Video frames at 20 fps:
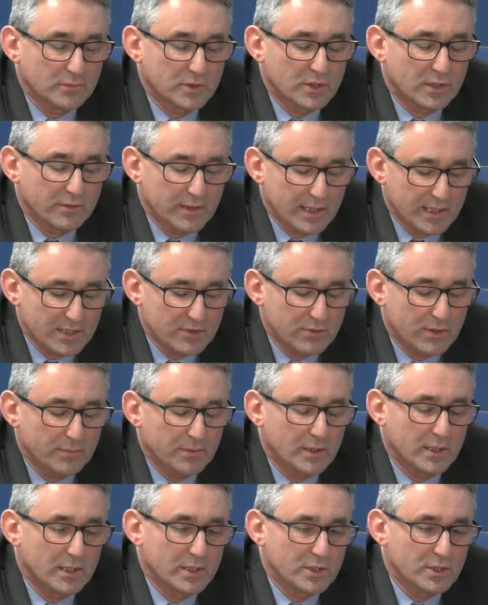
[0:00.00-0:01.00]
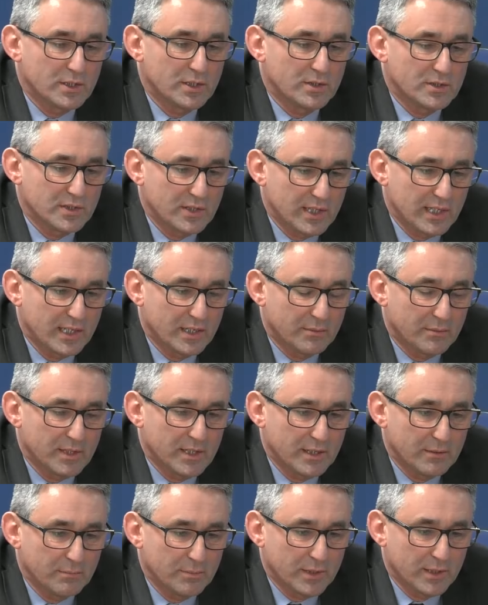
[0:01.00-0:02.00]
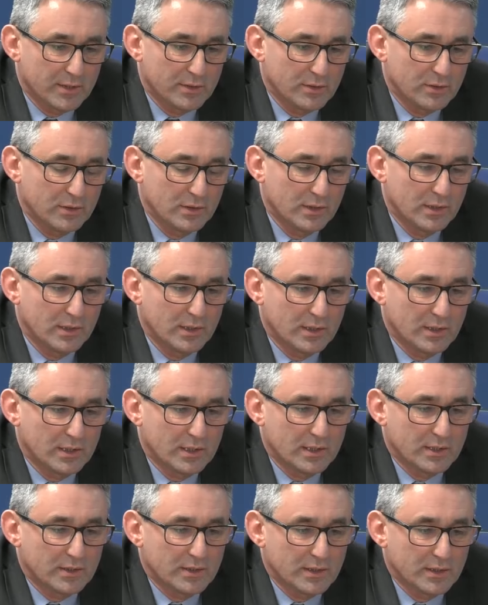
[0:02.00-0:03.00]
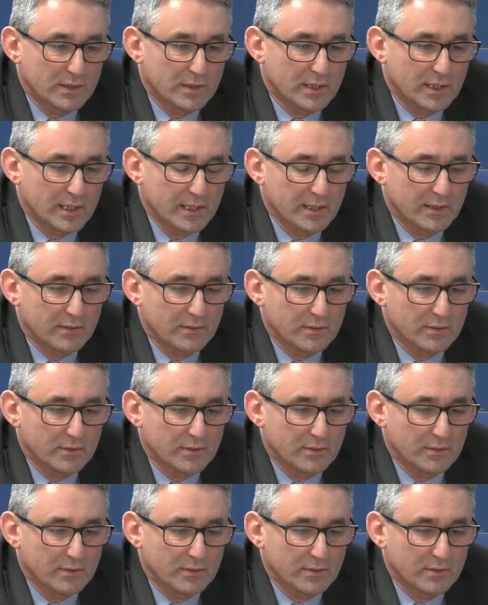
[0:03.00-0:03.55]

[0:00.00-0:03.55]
extrapolation using the aluminium panel, I